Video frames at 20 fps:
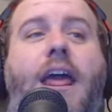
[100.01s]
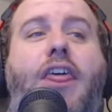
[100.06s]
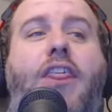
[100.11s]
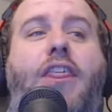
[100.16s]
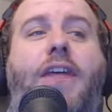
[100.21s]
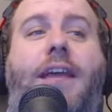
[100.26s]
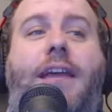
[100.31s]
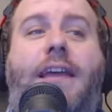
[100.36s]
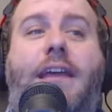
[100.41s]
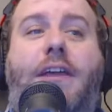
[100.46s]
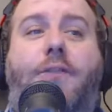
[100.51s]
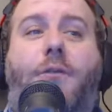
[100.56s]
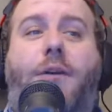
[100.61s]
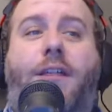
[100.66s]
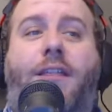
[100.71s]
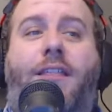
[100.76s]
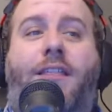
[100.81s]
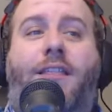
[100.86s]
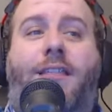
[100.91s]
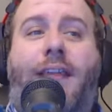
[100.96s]
that
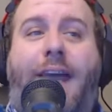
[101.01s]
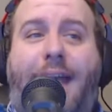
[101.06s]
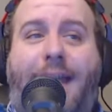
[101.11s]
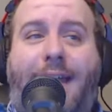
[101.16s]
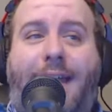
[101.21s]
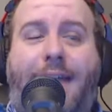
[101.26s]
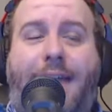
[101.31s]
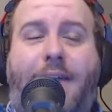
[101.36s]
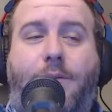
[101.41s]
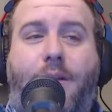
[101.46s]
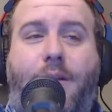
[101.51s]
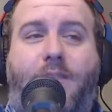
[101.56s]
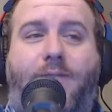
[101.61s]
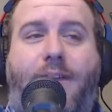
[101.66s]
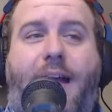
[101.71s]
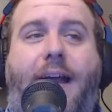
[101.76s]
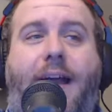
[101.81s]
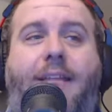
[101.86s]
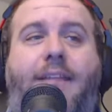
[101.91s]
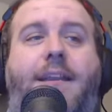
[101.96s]
said he was
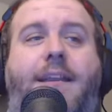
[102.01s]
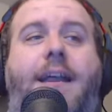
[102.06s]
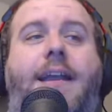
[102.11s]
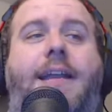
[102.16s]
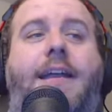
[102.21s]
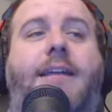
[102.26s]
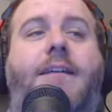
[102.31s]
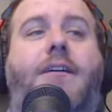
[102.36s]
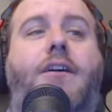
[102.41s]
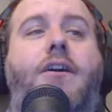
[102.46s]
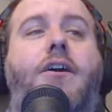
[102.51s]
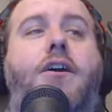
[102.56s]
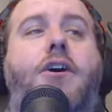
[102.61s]
vaccinating,